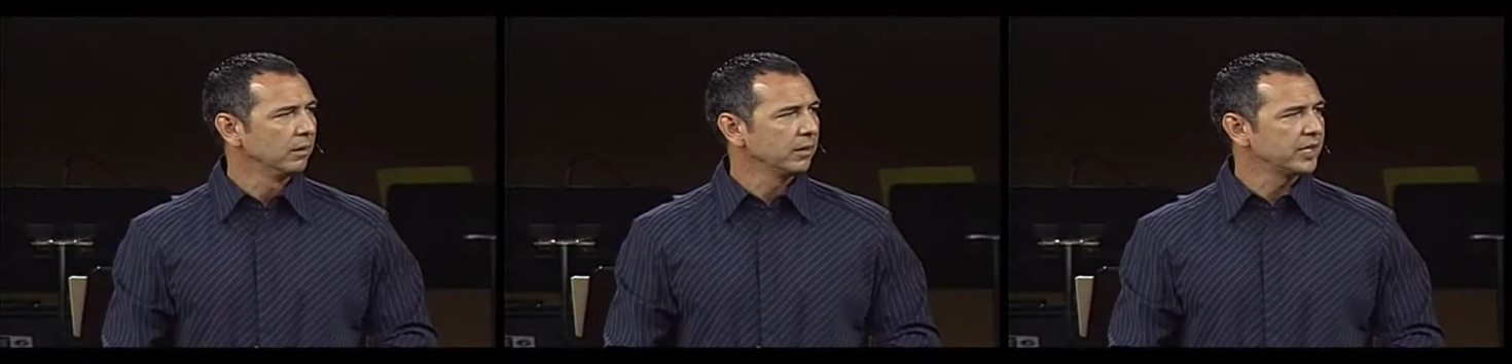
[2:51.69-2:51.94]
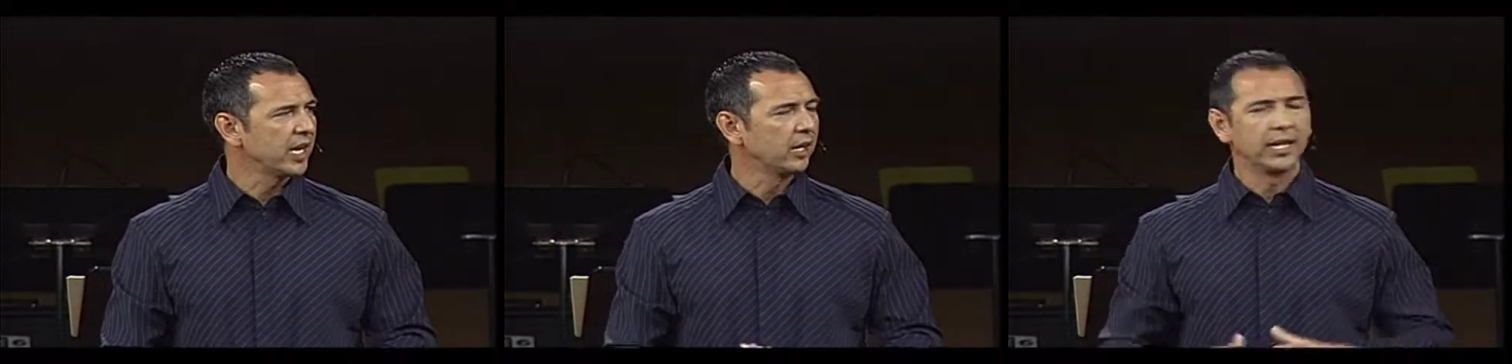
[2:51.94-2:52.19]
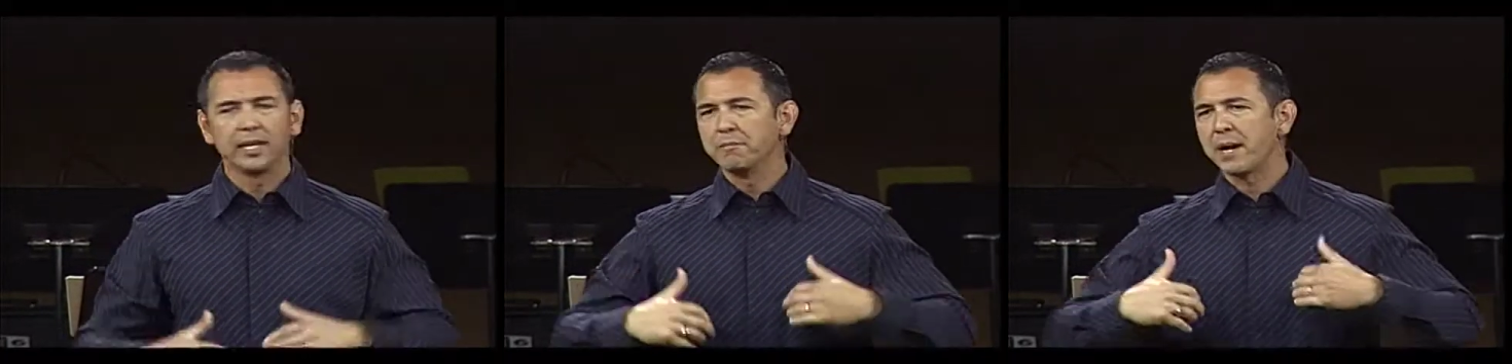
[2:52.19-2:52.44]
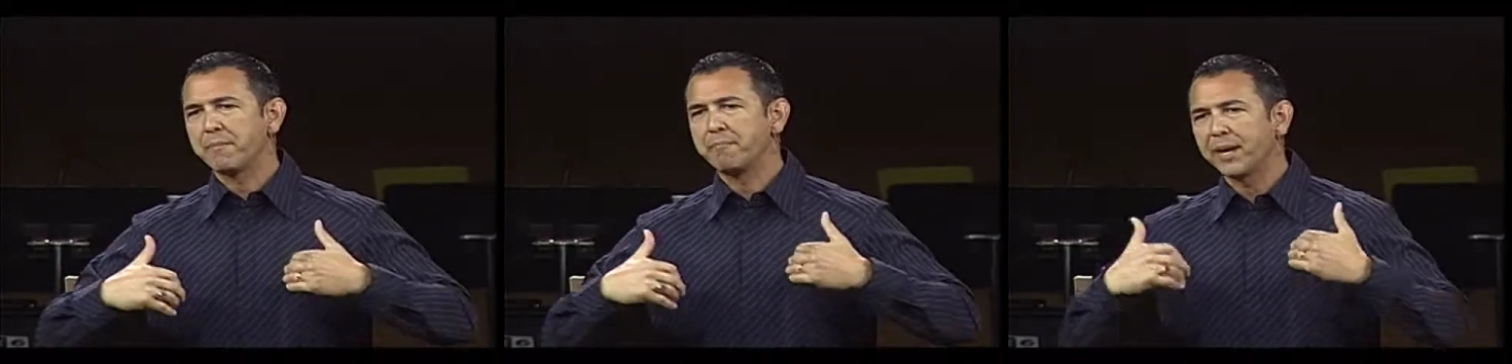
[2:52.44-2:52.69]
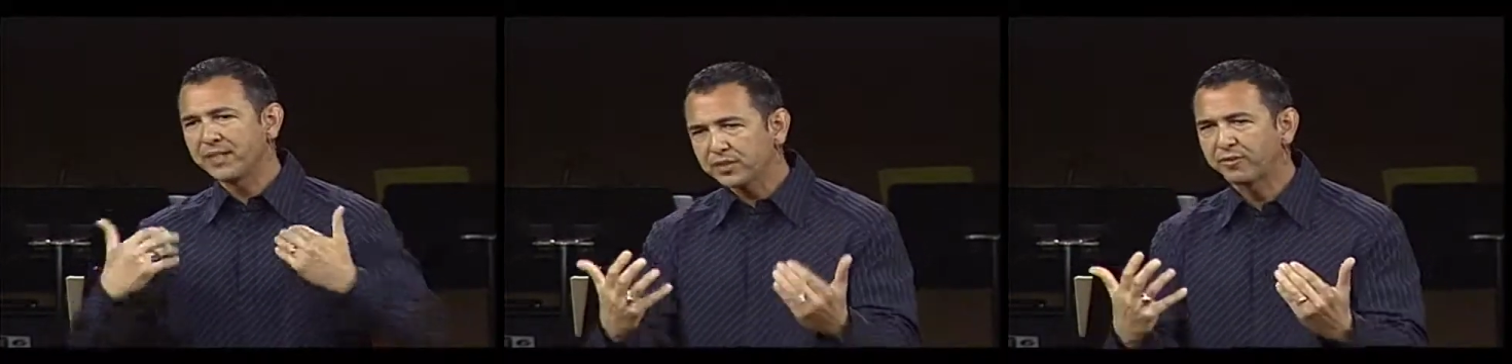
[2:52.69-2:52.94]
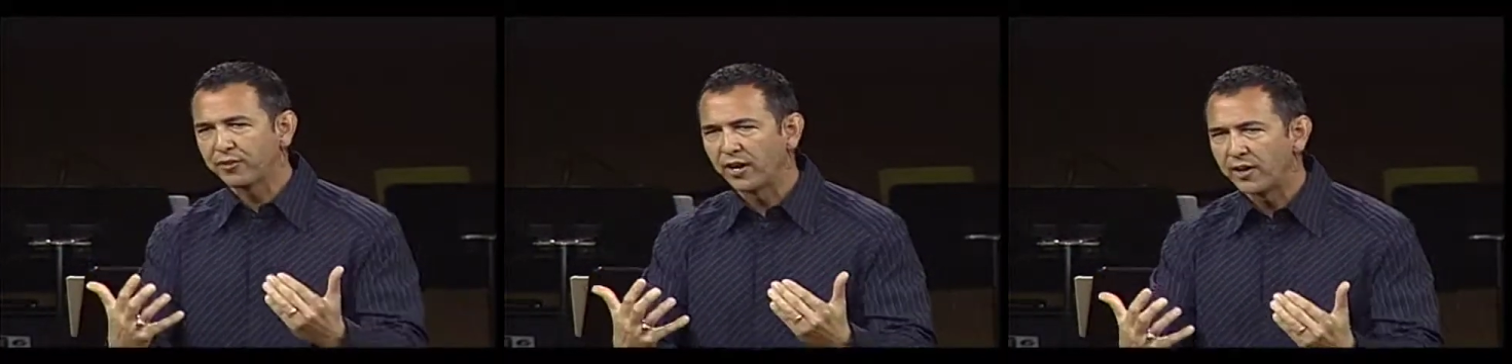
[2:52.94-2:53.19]
telling my best
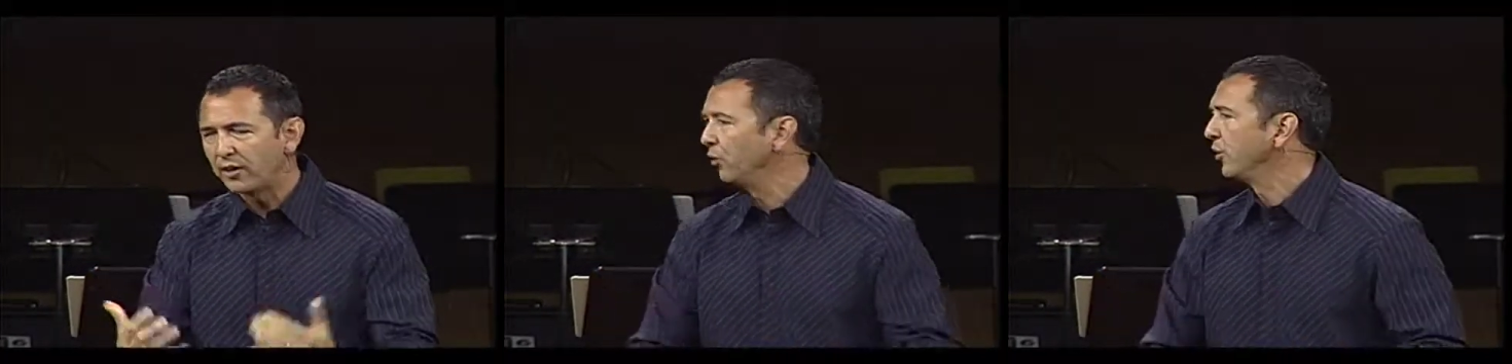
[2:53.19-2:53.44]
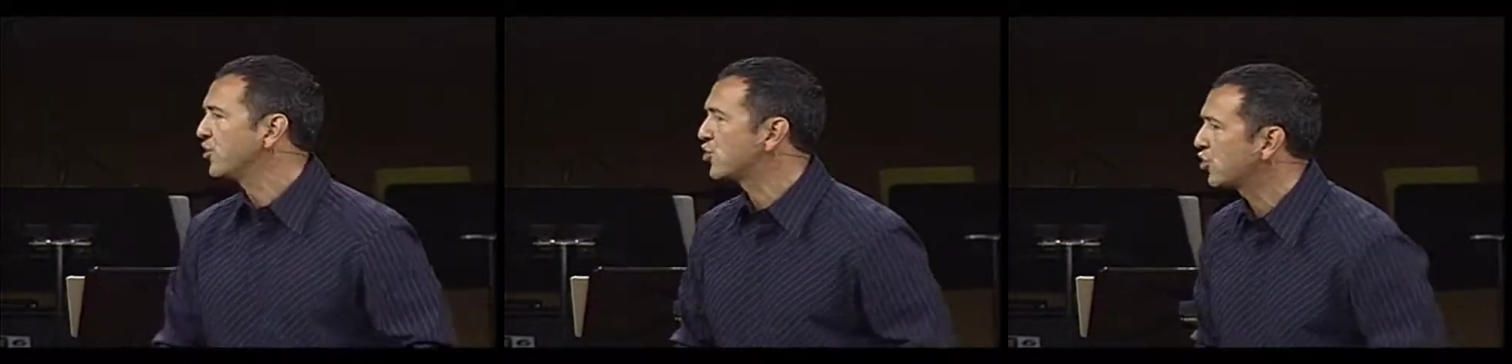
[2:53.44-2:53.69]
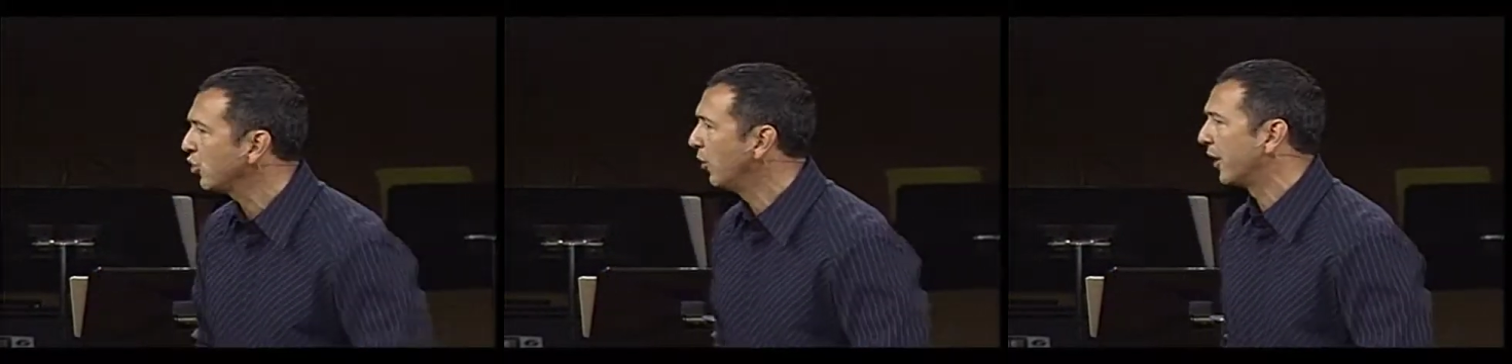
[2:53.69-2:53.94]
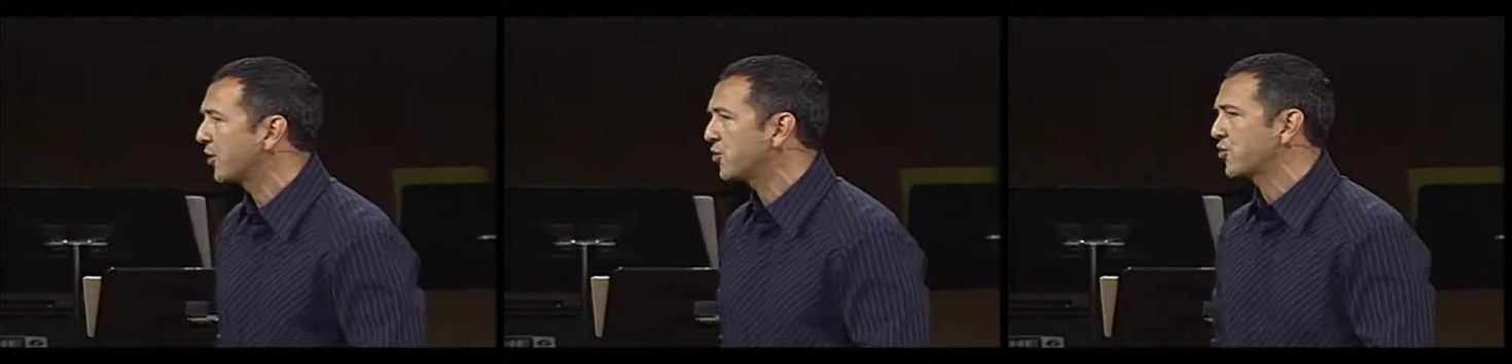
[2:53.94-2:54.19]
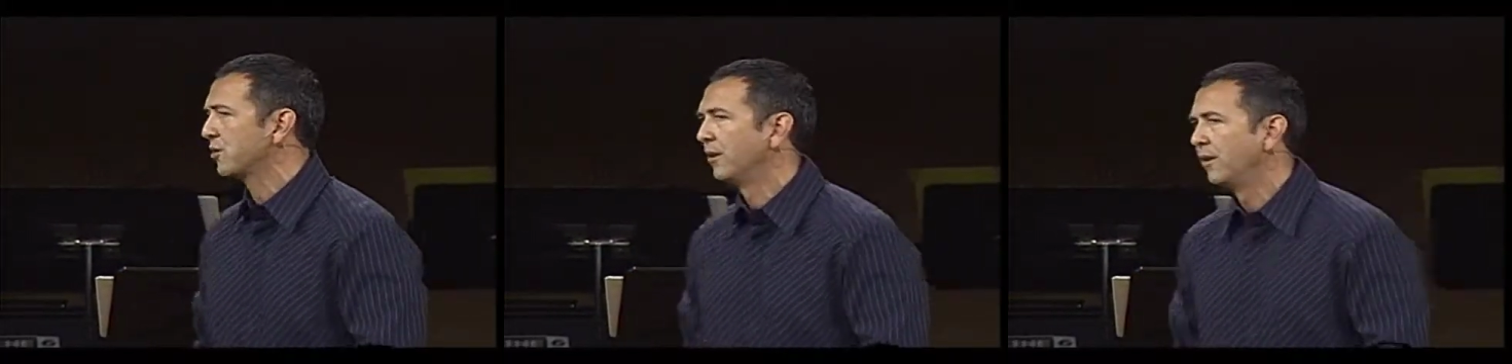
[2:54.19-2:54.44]
friend who was Jewish